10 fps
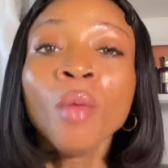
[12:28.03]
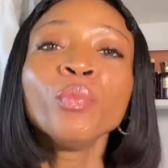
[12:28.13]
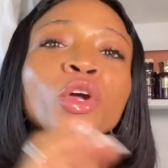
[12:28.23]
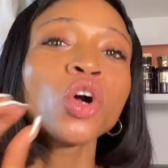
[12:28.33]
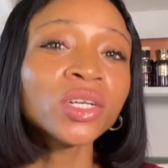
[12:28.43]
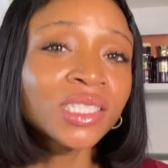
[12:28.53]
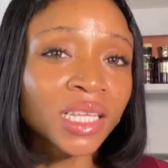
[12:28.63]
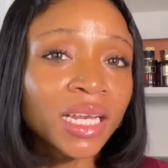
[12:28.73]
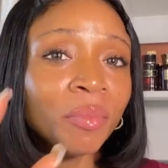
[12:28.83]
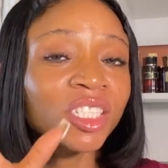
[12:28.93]
Because,
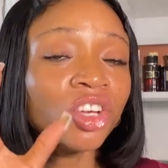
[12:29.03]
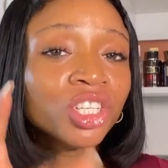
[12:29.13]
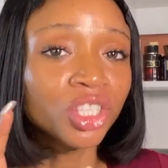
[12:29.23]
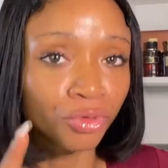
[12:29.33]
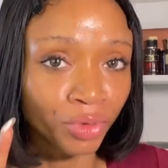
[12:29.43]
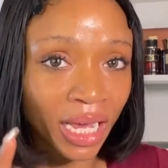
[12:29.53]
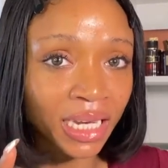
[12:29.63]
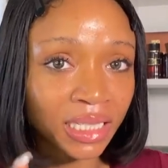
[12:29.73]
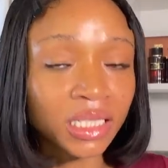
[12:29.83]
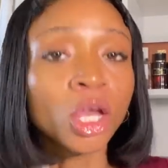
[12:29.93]
see, let me tell you the
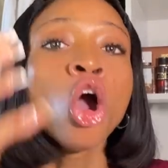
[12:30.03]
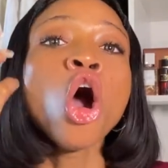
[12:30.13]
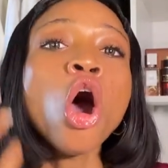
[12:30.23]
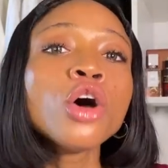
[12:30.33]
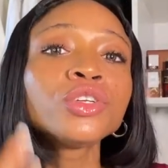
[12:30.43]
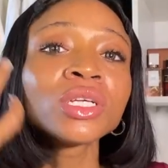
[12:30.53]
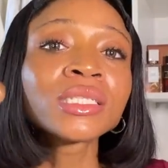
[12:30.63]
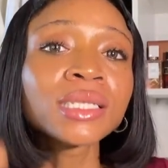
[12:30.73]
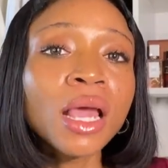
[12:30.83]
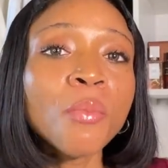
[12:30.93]
reality all
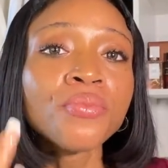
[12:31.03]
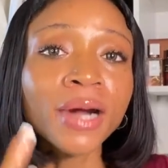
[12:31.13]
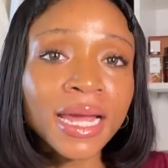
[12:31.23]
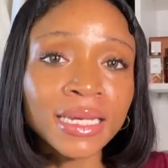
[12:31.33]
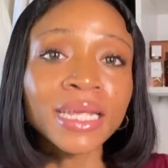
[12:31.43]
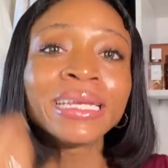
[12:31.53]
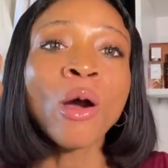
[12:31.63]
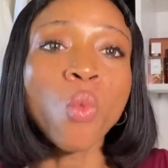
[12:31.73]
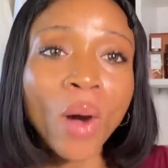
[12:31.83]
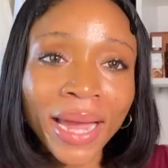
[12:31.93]
those skin brightening,
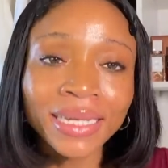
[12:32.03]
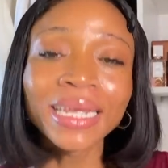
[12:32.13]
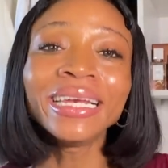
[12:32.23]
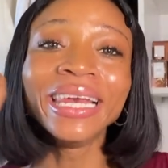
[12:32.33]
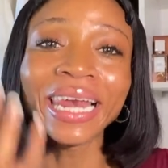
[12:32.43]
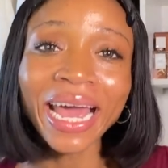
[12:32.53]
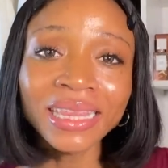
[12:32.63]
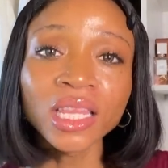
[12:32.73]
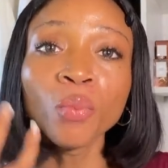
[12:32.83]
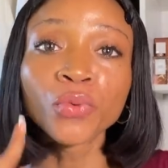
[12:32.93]
whitening,
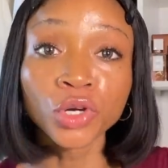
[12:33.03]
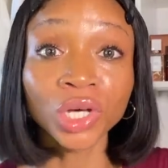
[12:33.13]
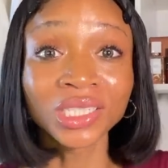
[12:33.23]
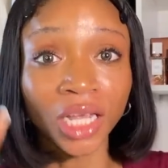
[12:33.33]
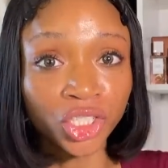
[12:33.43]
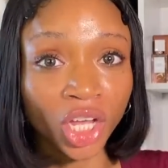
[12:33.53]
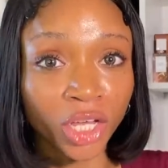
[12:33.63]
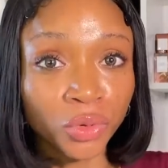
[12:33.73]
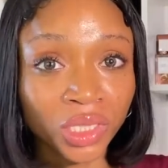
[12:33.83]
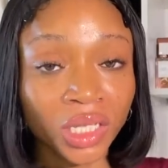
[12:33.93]
lightening products that you are
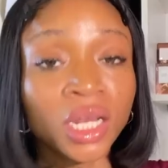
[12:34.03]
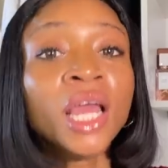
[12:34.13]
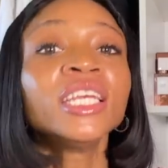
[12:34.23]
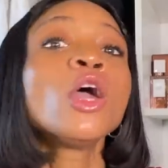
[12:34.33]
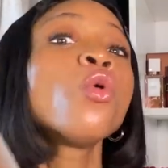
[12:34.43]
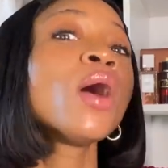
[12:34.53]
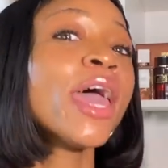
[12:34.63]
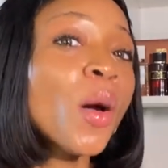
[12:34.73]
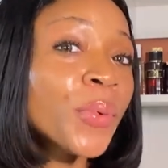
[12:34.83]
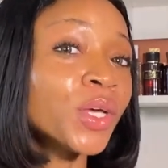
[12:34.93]
using, they will
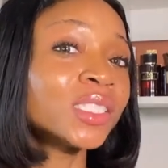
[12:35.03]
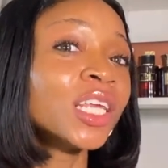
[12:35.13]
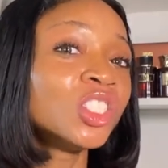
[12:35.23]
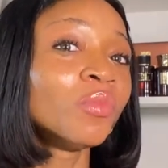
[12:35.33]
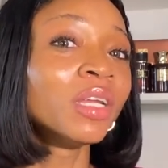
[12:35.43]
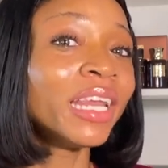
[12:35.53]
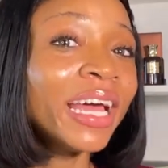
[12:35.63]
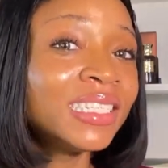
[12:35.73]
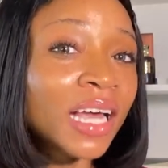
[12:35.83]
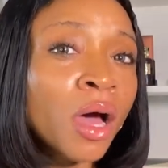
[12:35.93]
help your skin to be
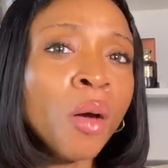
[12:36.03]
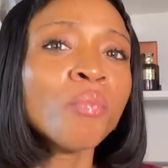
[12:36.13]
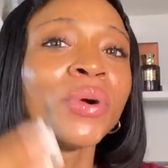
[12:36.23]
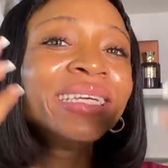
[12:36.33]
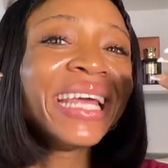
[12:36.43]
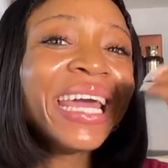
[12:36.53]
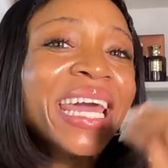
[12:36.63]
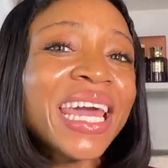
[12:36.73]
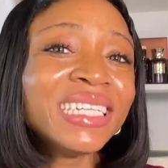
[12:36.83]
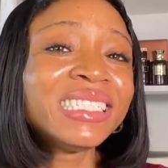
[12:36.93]
lighter, but they
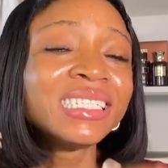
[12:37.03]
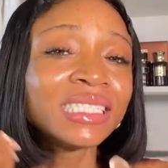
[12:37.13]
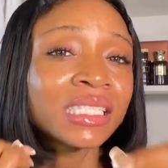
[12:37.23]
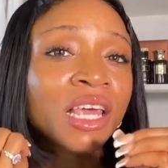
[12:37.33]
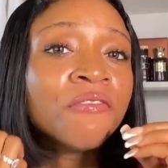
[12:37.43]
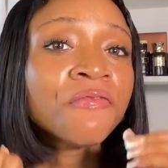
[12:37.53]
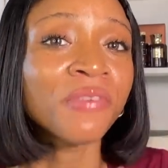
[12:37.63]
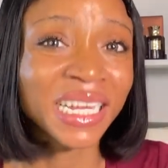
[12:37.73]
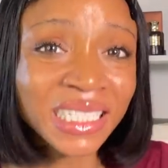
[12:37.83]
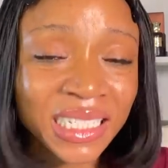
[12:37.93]
age the skin
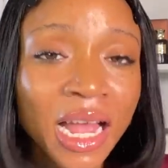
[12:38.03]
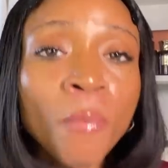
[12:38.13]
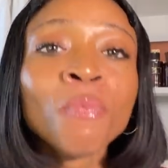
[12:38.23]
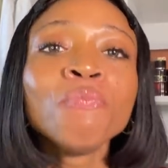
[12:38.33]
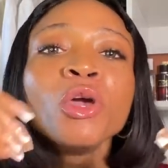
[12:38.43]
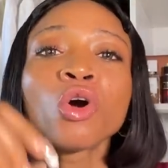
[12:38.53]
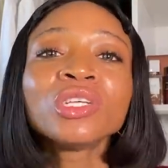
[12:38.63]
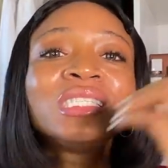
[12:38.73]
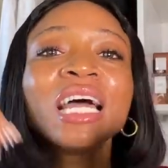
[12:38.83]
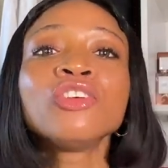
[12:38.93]
faster
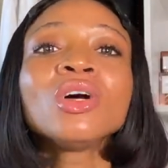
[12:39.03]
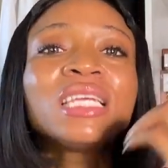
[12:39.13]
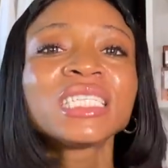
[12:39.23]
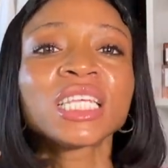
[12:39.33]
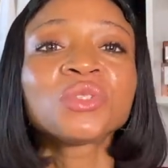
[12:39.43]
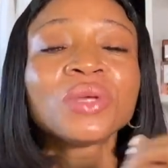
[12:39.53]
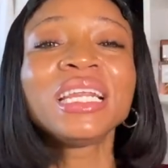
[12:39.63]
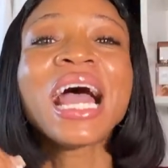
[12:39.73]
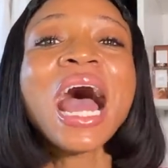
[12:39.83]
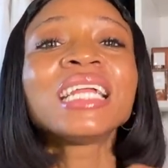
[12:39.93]
because they are not
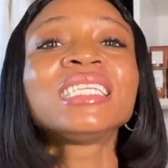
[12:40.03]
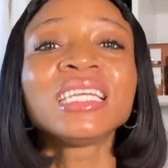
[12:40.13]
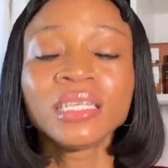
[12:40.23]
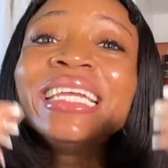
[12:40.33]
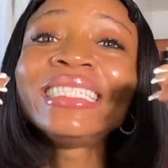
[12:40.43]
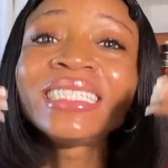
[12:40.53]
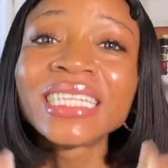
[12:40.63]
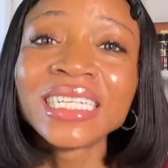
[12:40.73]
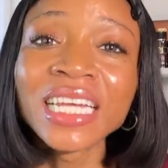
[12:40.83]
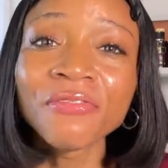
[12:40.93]
necessarily adding any
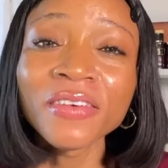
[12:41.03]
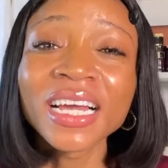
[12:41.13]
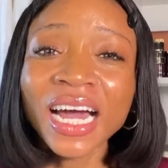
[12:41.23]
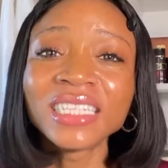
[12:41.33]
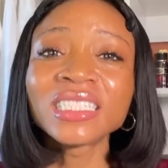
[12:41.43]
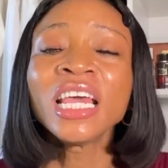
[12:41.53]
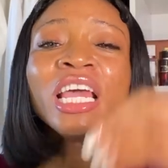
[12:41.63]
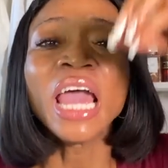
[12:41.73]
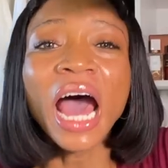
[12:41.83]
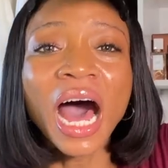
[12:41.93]
significant
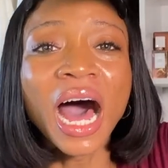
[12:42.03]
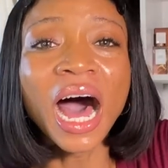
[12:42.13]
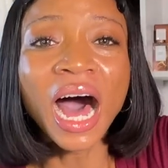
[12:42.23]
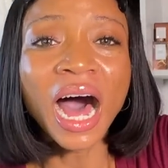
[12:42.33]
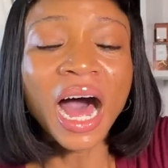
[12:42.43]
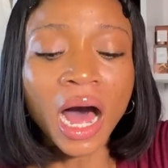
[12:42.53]
uh, uh,